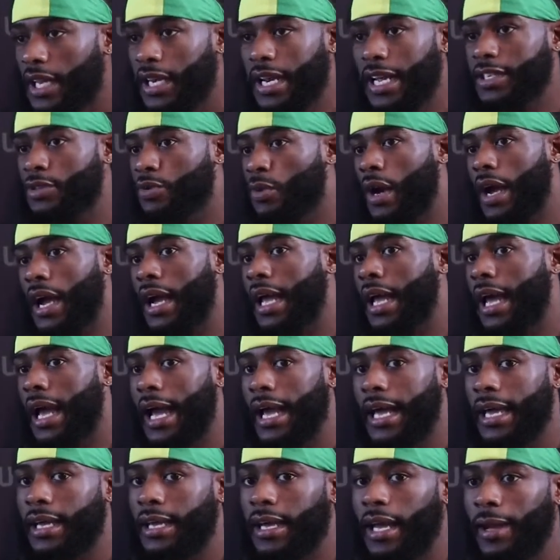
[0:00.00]
And that's why
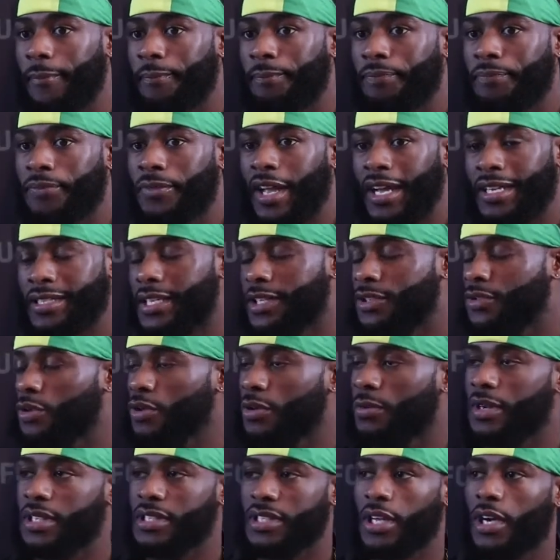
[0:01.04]
I stay true
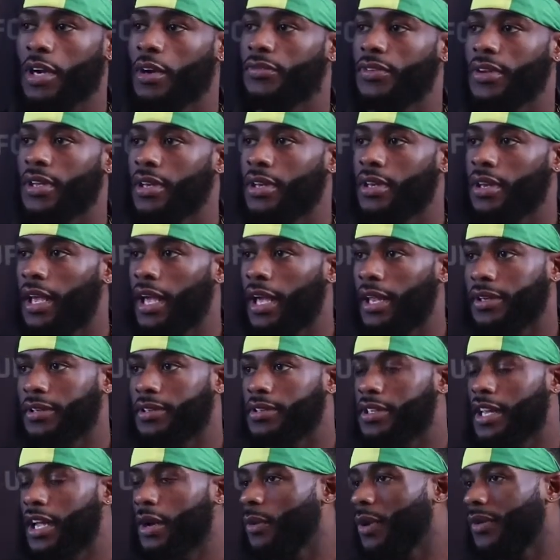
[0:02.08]
to myself and
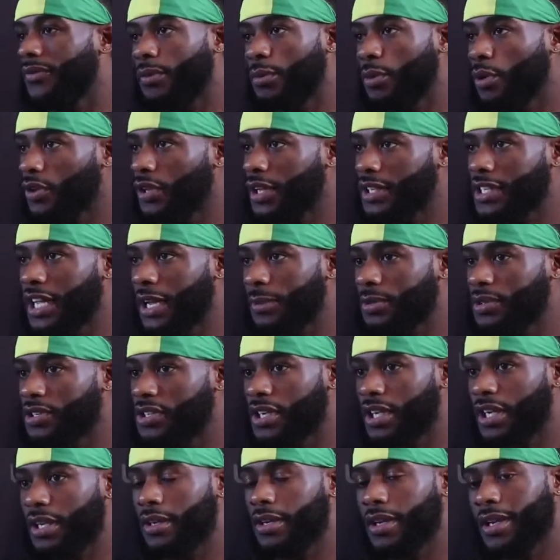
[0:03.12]
stay away from all that type of
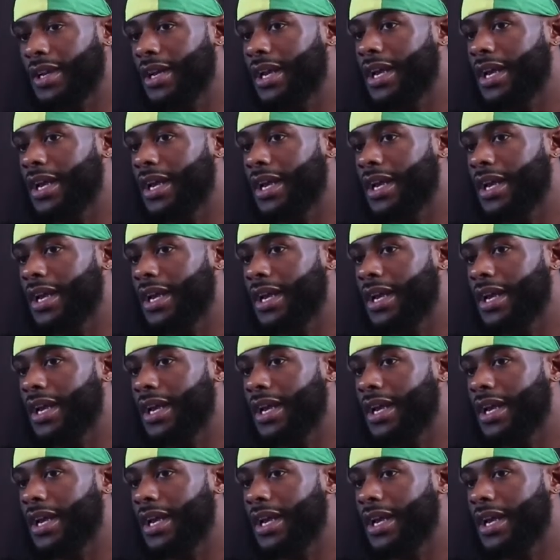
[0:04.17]
shit.